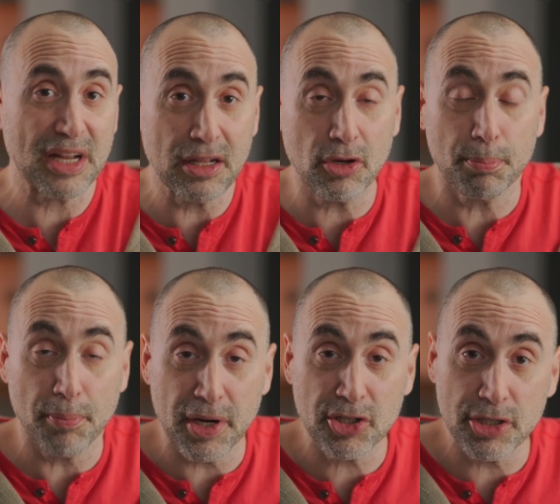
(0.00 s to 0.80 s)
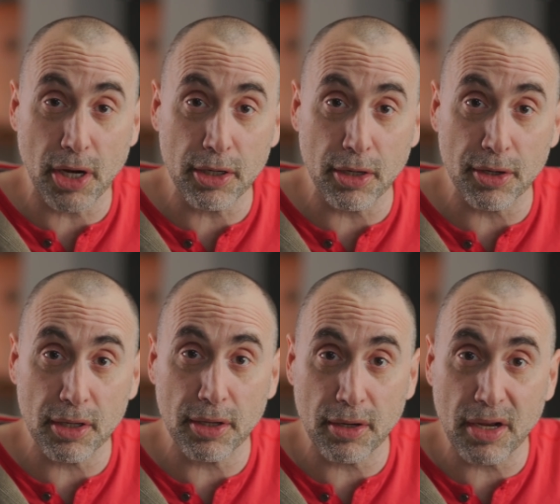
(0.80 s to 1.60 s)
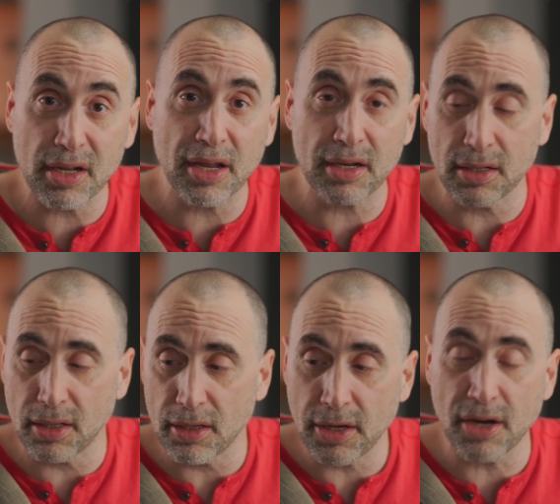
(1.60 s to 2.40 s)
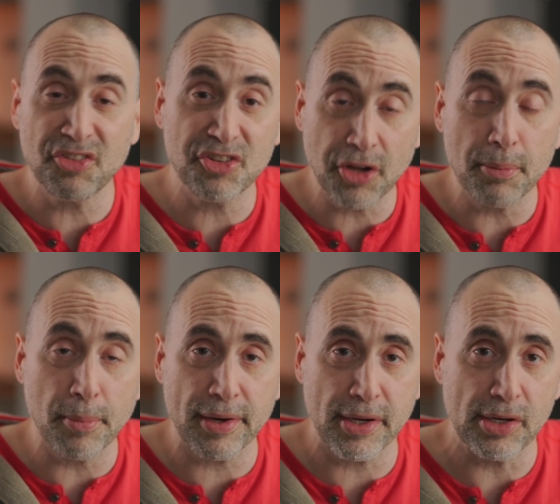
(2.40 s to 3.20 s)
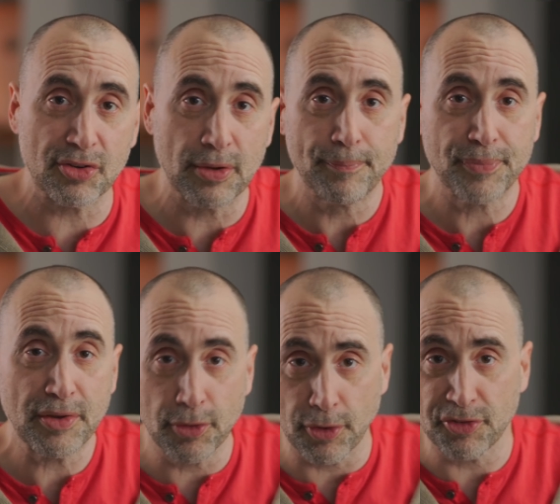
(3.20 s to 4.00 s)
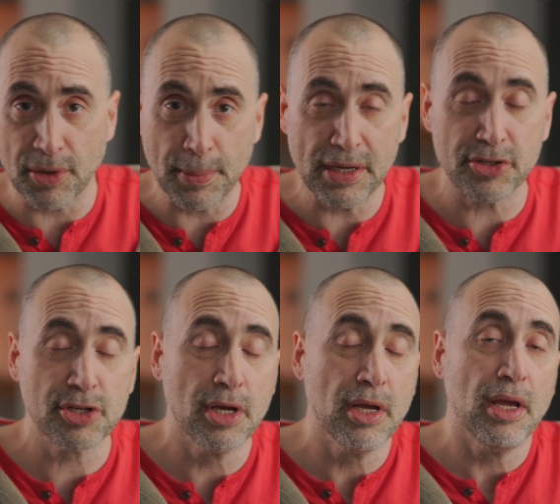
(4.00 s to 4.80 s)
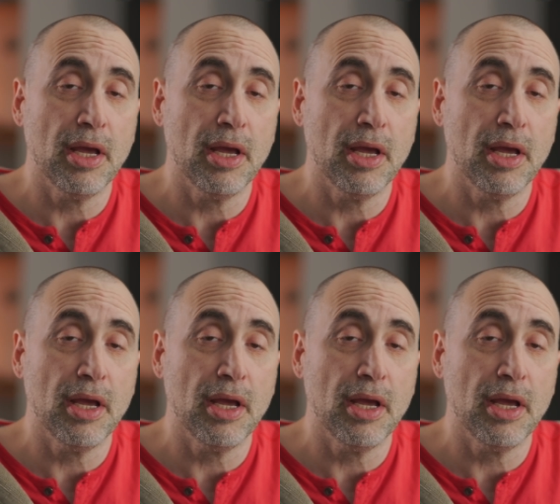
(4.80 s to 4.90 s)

They look much younger. They're like, like young stud monkeys, even though they're the same age.